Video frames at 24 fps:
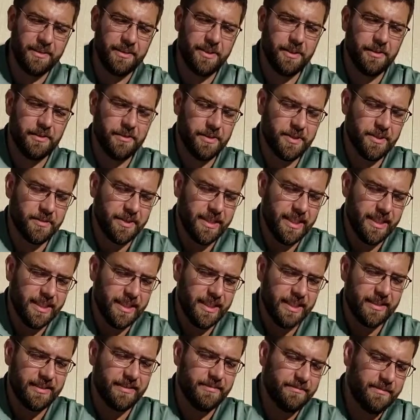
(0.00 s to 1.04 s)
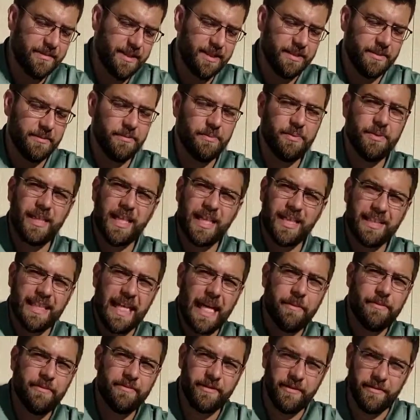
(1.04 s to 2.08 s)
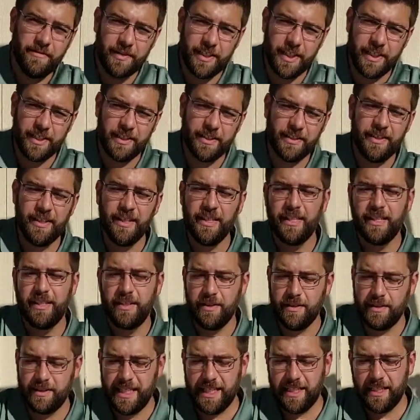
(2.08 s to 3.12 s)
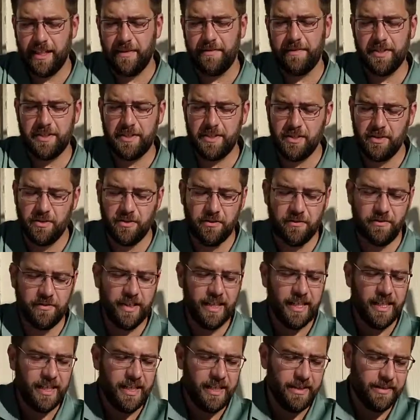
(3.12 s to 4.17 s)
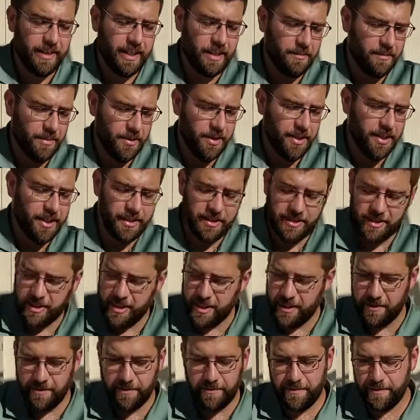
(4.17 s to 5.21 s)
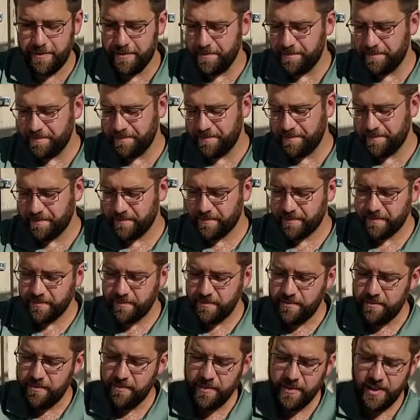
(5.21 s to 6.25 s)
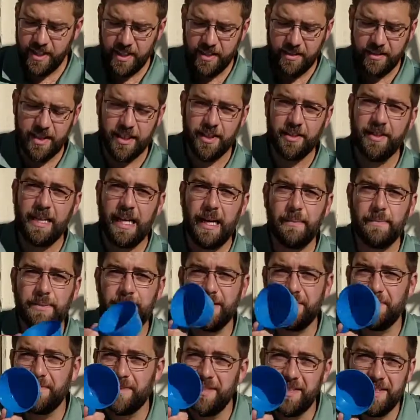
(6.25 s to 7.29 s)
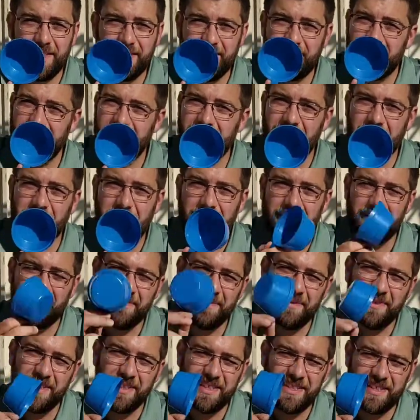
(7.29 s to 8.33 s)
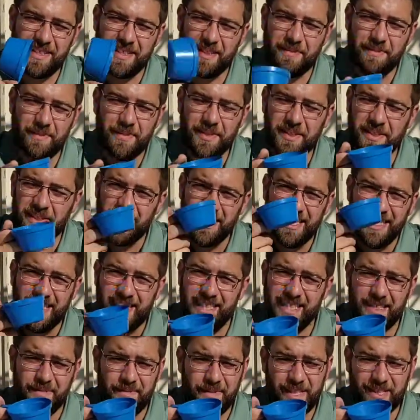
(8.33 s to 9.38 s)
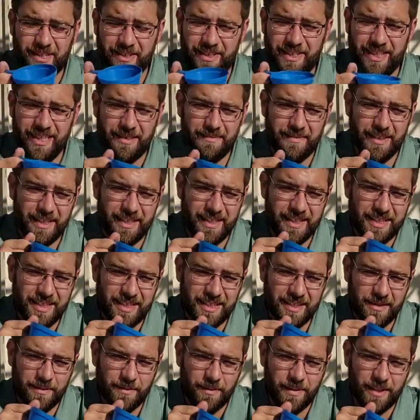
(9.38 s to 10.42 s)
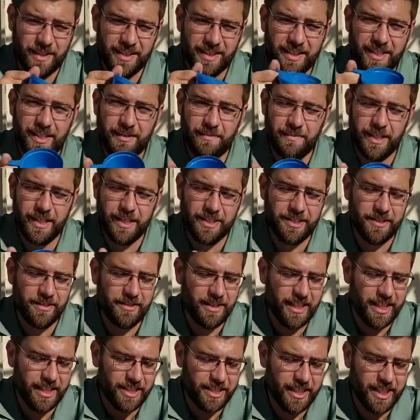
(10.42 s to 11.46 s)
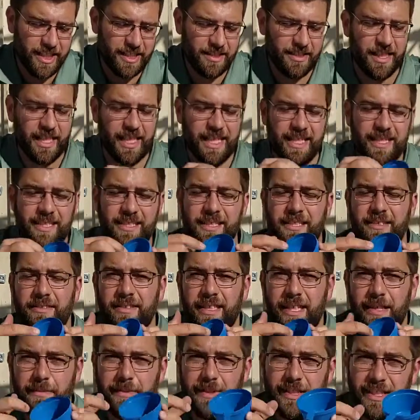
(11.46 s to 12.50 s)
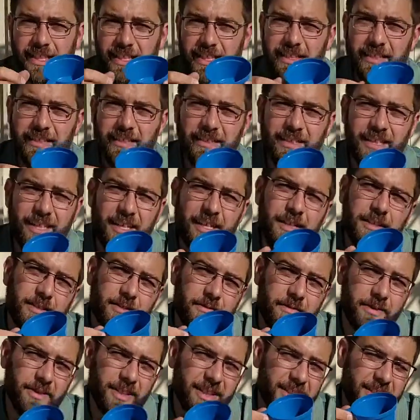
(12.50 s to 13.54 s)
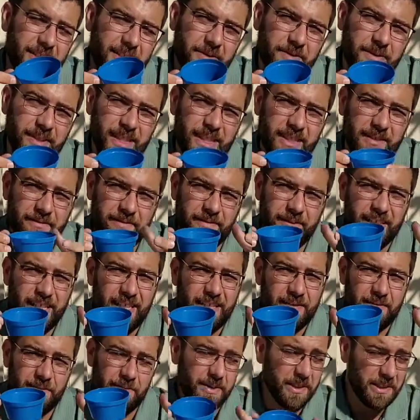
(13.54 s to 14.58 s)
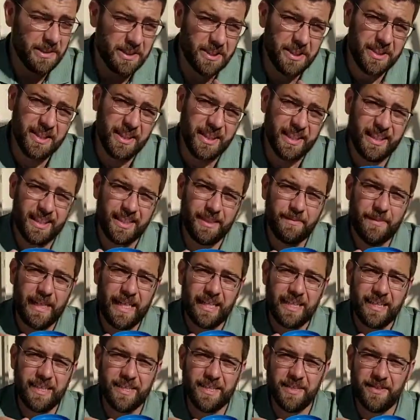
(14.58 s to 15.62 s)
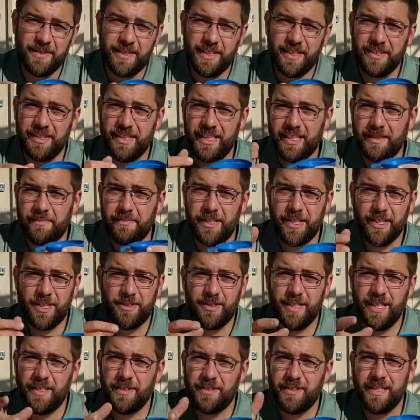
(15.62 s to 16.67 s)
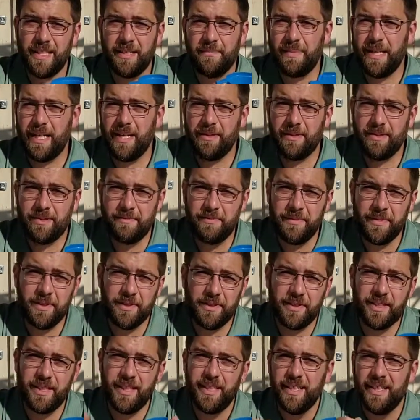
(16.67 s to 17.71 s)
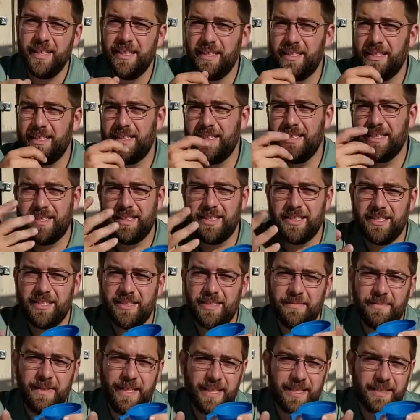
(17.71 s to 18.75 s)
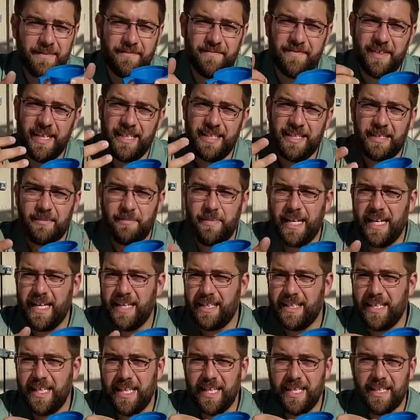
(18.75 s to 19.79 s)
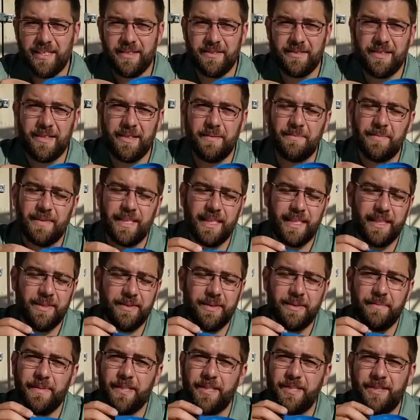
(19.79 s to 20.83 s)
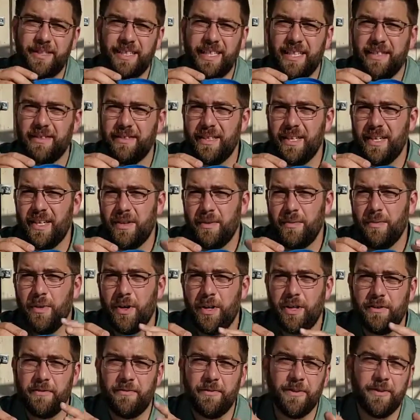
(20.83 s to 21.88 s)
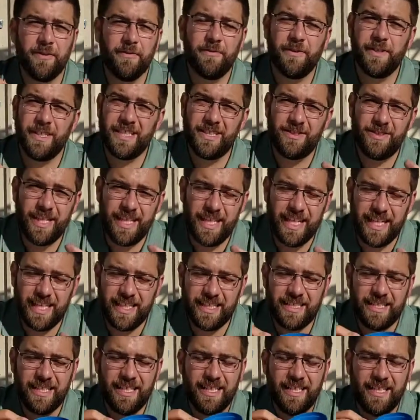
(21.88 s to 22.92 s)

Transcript: too, so it's easy to, you know, put on top of a fire or take off your stove without burning yourself. Another option, real cheap and real simple, is a measuring cup. Now this is a 1 cup measure. It actually has lines that are labeled in here. So if you like to do a lot of real cooking in the backcountry and you need to measure out, say, powdered milk, because you're going to make some fancy pancakes or something, or you're measuring out water for freeze-dried eggs,